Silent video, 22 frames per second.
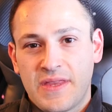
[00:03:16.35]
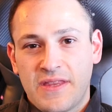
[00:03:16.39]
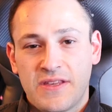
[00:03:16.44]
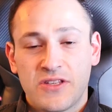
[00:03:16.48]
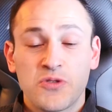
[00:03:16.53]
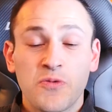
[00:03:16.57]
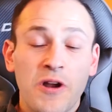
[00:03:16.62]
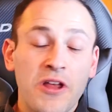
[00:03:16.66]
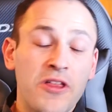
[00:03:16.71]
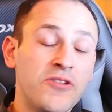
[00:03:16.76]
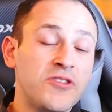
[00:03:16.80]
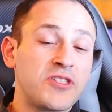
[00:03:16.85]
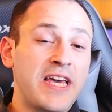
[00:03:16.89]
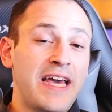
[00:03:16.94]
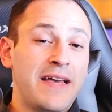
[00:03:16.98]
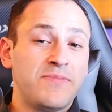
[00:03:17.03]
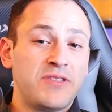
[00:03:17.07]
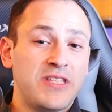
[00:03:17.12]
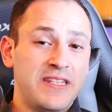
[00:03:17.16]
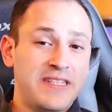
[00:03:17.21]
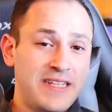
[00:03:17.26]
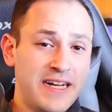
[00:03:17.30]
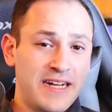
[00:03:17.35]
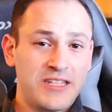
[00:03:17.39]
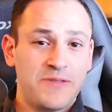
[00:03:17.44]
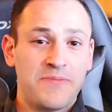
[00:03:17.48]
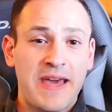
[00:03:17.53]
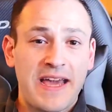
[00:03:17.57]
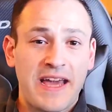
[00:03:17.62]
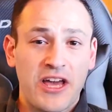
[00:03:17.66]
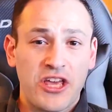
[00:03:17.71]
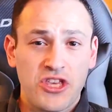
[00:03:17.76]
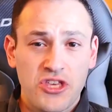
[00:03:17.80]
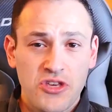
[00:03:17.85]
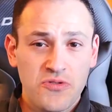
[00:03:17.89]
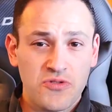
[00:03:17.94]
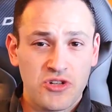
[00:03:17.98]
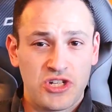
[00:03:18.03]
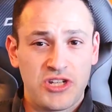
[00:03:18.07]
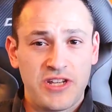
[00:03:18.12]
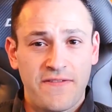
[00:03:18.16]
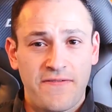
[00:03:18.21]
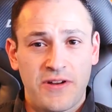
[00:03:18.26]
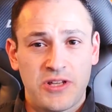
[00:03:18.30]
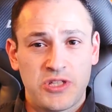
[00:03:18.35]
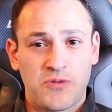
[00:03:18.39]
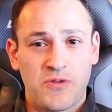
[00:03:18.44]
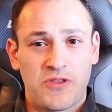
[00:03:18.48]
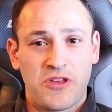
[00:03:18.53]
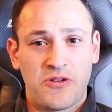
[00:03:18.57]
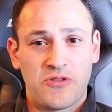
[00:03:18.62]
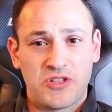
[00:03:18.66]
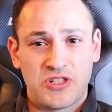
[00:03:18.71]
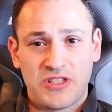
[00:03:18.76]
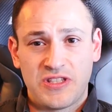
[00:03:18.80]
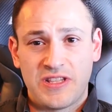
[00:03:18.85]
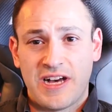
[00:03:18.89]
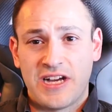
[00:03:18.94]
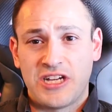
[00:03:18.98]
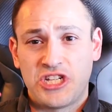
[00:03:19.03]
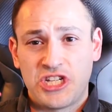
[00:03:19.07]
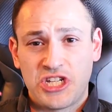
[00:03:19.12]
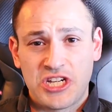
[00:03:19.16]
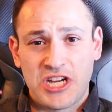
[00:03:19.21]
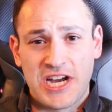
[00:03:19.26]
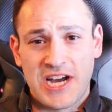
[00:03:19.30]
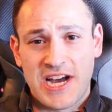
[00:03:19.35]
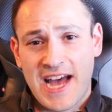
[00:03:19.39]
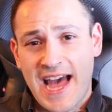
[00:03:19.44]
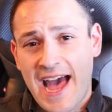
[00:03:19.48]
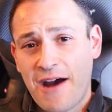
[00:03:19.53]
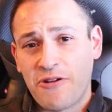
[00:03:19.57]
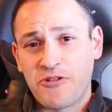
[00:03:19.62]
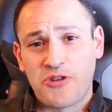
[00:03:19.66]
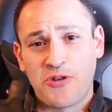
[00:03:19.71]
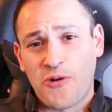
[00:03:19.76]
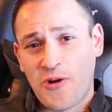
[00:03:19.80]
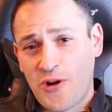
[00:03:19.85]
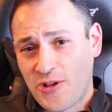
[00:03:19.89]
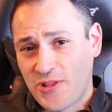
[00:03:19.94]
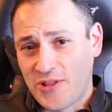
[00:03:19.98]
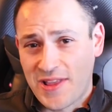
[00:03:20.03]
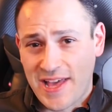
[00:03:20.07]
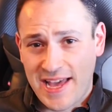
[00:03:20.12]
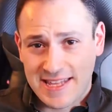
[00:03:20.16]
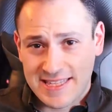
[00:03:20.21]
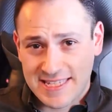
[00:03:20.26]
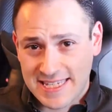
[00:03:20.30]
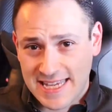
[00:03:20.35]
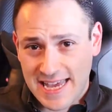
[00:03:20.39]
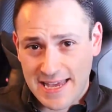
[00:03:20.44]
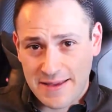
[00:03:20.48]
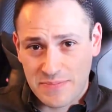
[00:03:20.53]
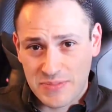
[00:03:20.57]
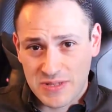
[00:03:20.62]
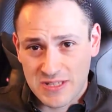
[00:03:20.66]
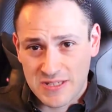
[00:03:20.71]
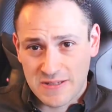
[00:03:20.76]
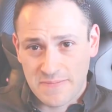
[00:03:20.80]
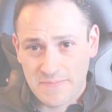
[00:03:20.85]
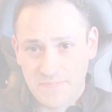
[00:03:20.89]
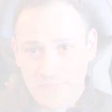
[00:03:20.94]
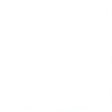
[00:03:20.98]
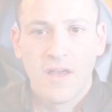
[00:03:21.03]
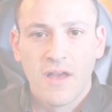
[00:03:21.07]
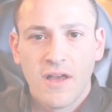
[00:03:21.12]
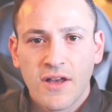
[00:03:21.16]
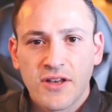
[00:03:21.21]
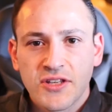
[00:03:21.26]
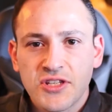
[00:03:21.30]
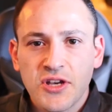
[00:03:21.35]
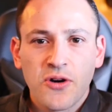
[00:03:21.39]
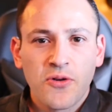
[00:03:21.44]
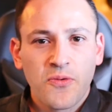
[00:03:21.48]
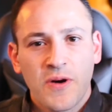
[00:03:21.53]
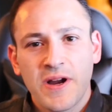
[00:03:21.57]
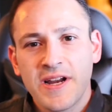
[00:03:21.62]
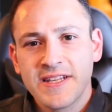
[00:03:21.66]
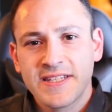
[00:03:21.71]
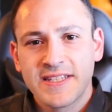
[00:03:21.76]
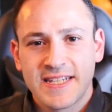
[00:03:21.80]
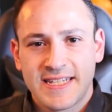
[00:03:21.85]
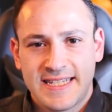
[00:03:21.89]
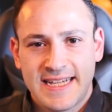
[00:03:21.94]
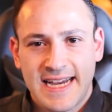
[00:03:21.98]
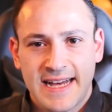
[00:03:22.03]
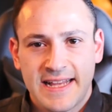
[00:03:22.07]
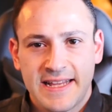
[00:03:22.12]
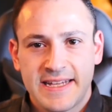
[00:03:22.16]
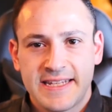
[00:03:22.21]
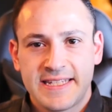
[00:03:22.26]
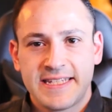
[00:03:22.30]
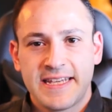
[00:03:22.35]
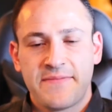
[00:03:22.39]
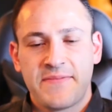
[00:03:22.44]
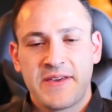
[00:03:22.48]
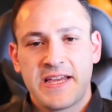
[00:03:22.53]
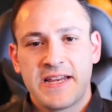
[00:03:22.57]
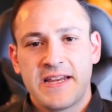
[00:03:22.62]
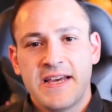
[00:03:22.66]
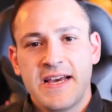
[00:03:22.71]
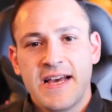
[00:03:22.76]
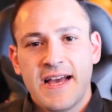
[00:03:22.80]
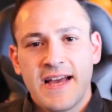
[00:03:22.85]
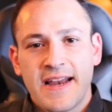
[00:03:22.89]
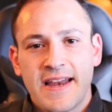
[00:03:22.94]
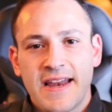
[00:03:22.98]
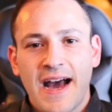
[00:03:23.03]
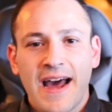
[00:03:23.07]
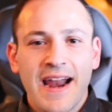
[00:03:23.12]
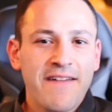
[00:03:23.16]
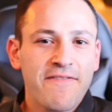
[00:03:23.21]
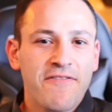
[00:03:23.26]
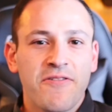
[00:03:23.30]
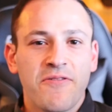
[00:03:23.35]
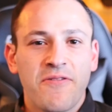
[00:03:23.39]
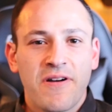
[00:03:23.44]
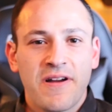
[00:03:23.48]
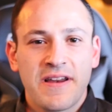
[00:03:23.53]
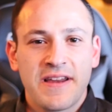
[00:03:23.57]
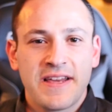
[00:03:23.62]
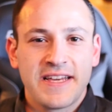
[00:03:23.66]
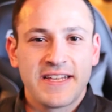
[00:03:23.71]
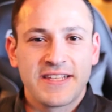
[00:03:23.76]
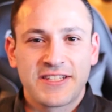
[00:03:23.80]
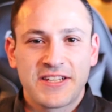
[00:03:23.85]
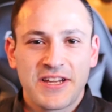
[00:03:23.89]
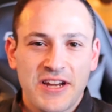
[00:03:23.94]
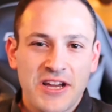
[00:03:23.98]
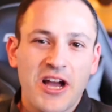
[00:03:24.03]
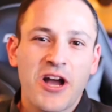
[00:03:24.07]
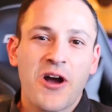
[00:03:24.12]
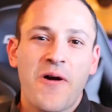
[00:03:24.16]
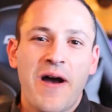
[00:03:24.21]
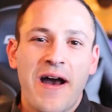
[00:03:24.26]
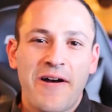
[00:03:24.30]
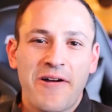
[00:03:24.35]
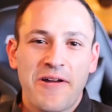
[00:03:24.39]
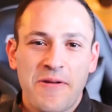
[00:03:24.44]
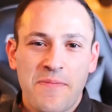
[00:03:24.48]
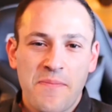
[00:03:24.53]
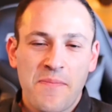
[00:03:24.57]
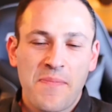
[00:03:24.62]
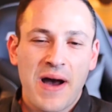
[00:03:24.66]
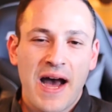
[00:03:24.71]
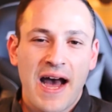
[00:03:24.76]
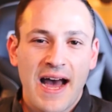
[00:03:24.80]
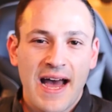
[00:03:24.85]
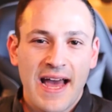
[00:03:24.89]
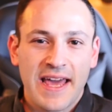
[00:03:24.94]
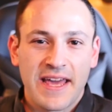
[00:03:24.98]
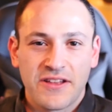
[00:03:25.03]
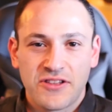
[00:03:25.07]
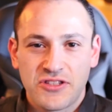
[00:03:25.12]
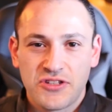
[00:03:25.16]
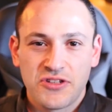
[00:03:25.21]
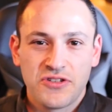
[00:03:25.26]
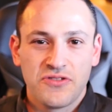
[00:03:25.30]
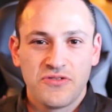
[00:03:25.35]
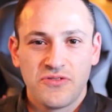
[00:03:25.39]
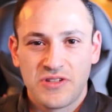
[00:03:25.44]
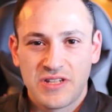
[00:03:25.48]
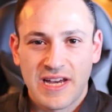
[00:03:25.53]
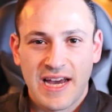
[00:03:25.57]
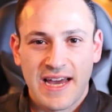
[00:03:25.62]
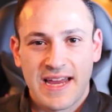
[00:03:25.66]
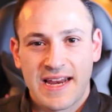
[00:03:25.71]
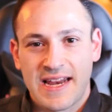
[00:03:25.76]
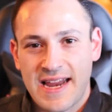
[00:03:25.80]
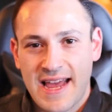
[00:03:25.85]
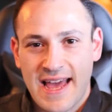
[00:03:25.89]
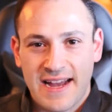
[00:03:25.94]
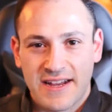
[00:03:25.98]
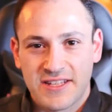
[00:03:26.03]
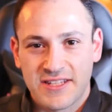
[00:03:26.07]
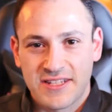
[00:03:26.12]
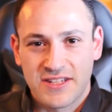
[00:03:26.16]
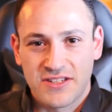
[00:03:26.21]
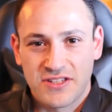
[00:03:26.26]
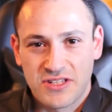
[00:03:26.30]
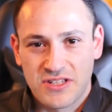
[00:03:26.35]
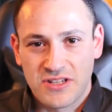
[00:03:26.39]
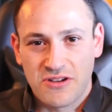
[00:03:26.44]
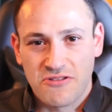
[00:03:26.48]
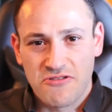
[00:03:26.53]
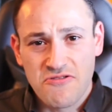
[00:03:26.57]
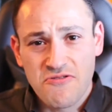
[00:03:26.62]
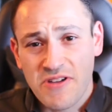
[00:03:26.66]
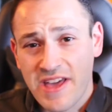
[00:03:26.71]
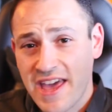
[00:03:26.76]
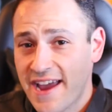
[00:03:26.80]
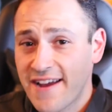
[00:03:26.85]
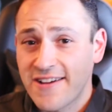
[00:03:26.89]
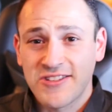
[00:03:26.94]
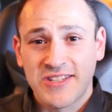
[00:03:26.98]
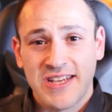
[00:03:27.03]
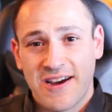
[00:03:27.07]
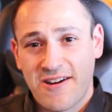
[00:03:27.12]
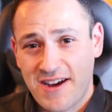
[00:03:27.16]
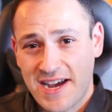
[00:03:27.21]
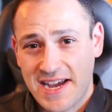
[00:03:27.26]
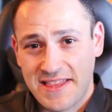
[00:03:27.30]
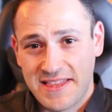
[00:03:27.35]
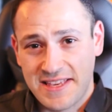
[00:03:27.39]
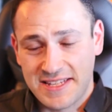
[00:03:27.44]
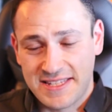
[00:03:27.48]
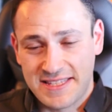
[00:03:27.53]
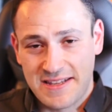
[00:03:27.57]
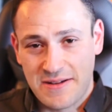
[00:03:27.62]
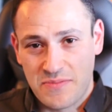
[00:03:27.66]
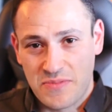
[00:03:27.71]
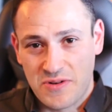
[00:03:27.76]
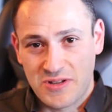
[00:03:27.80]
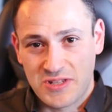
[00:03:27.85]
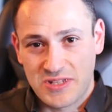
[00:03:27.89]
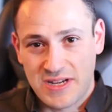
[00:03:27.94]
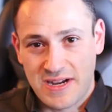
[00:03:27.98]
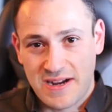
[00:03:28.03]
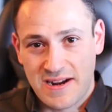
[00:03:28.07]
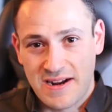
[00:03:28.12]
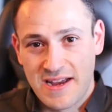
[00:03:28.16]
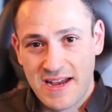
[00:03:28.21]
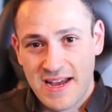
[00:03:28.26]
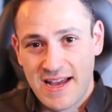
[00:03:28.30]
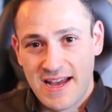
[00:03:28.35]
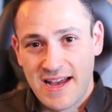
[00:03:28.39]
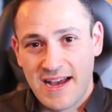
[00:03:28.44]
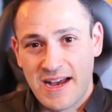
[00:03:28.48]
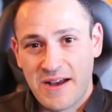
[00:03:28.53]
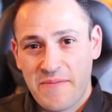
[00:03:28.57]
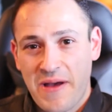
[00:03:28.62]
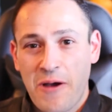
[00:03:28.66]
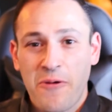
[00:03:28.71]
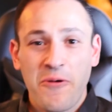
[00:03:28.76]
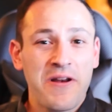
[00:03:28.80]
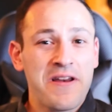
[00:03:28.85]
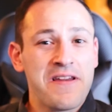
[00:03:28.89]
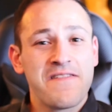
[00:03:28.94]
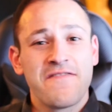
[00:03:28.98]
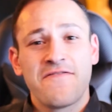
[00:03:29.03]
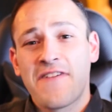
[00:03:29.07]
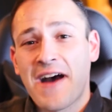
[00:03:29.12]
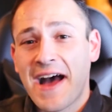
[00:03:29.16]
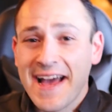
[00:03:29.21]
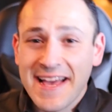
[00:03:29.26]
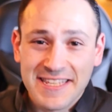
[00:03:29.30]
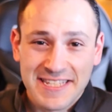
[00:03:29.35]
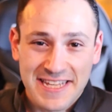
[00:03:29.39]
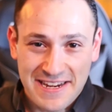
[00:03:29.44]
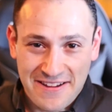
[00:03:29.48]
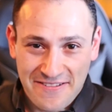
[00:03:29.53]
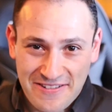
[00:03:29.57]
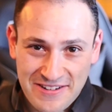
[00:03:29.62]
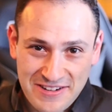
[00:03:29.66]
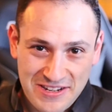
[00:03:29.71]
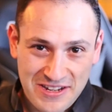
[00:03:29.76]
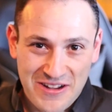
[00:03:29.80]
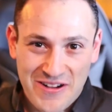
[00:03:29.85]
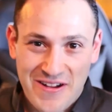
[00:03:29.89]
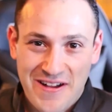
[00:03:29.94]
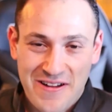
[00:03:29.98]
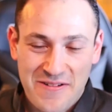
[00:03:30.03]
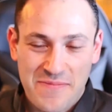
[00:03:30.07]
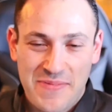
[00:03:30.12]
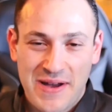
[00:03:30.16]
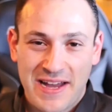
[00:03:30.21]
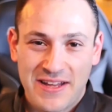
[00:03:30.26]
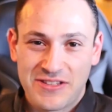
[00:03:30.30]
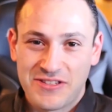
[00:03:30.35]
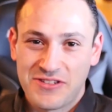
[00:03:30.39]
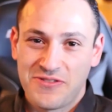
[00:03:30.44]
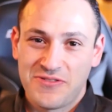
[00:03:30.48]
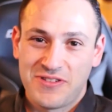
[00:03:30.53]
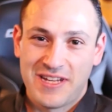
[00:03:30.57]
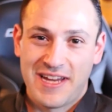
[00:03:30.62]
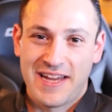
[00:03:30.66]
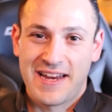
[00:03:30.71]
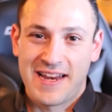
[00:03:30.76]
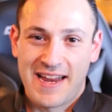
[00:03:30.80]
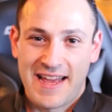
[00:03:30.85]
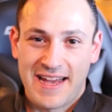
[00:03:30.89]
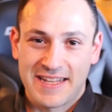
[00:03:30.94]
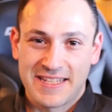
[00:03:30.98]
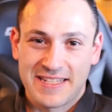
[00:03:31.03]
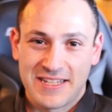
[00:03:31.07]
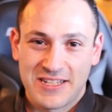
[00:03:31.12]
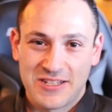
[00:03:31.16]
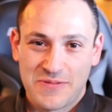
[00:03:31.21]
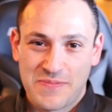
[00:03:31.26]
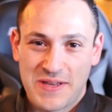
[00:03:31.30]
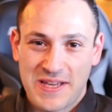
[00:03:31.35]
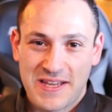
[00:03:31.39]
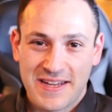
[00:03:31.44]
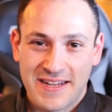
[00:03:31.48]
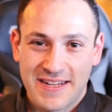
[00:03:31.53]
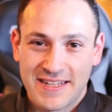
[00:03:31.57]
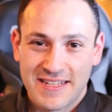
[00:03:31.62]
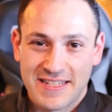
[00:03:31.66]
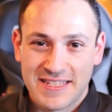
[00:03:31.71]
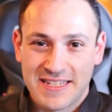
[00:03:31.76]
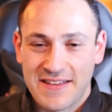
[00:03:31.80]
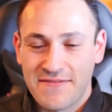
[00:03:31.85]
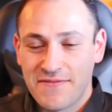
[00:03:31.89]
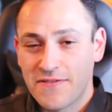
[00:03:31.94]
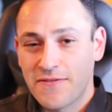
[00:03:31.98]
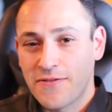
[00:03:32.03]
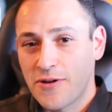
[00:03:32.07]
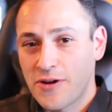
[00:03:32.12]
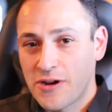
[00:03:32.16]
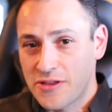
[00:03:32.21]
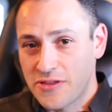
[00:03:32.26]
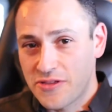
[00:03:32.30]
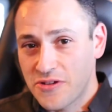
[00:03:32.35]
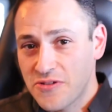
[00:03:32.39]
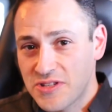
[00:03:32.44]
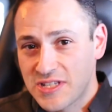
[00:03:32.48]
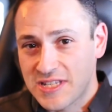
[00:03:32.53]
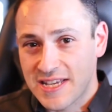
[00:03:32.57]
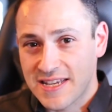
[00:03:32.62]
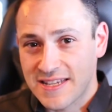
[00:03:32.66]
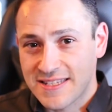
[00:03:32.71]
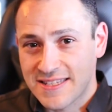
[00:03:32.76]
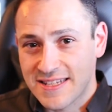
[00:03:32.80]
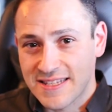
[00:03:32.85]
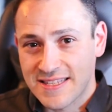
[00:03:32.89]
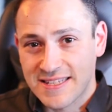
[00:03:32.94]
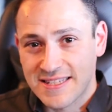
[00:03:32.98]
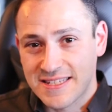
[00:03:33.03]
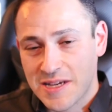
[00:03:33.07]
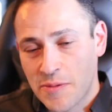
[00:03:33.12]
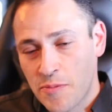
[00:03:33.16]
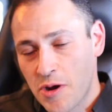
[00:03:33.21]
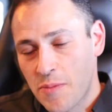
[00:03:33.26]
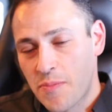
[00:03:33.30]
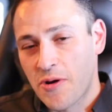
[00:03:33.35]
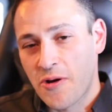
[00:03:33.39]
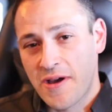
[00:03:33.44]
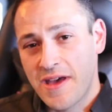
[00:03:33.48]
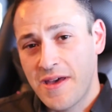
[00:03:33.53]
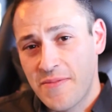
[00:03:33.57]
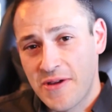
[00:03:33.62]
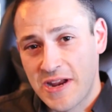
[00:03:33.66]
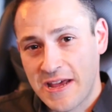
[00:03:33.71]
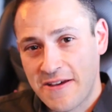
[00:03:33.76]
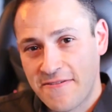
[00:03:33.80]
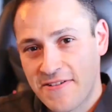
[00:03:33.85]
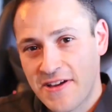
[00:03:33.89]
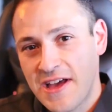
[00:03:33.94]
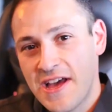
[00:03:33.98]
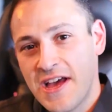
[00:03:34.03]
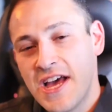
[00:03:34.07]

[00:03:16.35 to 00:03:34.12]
This is one of those games that does make a huge difference with those lush outdoor landscapes. So what does this tell us? I mean, not everyone is going to go out and buy two Titan X's, so who cares how high these numbers are? I wouldn't advise anyone to go out and buy two Titan X's because even for an enthusiast, it's somewhat prohibitive.